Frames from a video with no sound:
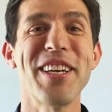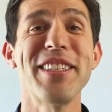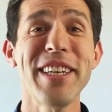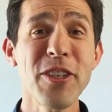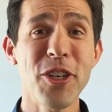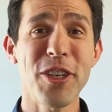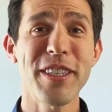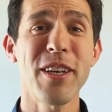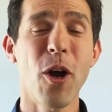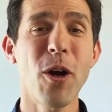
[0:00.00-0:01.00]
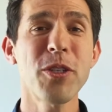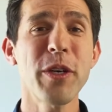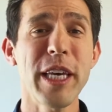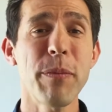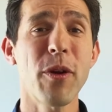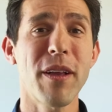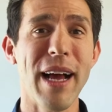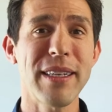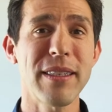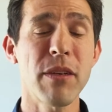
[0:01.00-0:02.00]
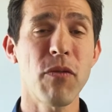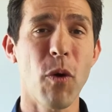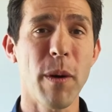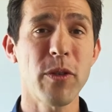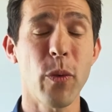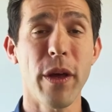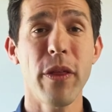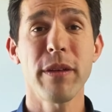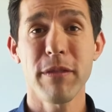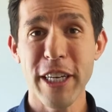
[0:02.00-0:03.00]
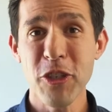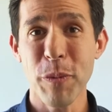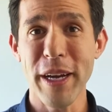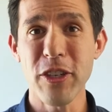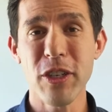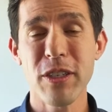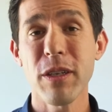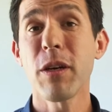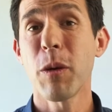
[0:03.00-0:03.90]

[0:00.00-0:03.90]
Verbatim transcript: Teachers can also keep their classes informed with teacher pages,